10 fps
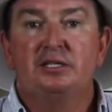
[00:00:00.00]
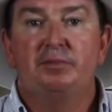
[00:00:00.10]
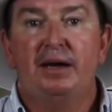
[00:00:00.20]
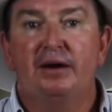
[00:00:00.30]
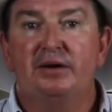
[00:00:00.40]
to
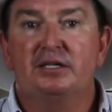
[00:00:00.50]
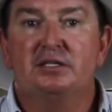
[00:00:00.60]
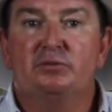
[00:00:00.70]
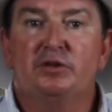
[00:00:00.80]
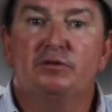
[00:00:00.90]

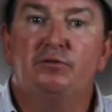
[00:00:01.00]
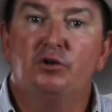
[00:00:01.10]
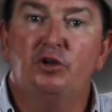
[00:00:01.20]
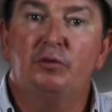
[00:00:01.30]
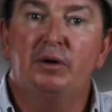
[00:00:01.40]
Paris with your foot
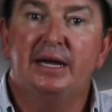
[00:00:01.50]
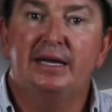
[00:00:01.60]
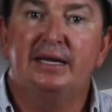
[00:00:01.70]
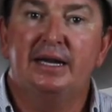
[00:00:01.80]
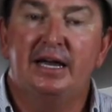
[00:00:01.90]
on the
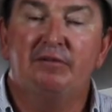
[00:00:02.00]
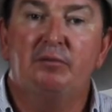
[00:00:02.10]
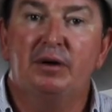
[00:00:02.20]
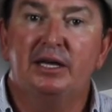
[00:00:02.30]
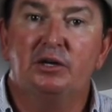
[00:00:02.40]
brake and have a
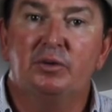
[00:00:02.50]
brake